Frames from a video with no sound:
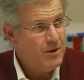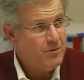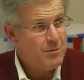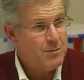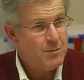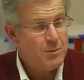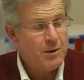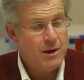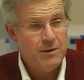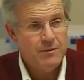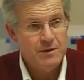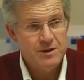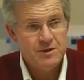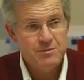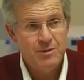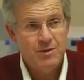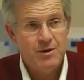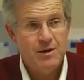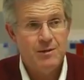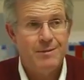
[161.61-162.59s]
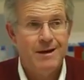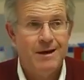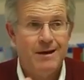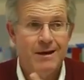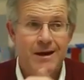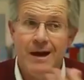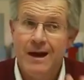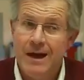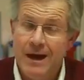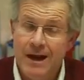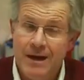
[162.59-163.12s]
Remember how we spoke
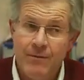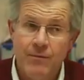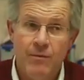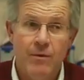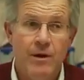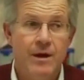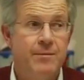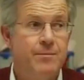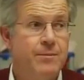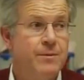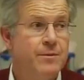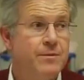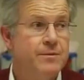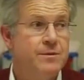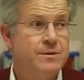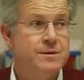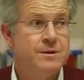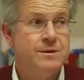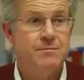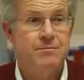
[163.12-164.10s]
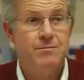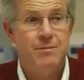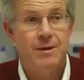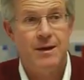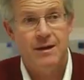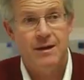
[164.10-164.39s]
about cotton wipers and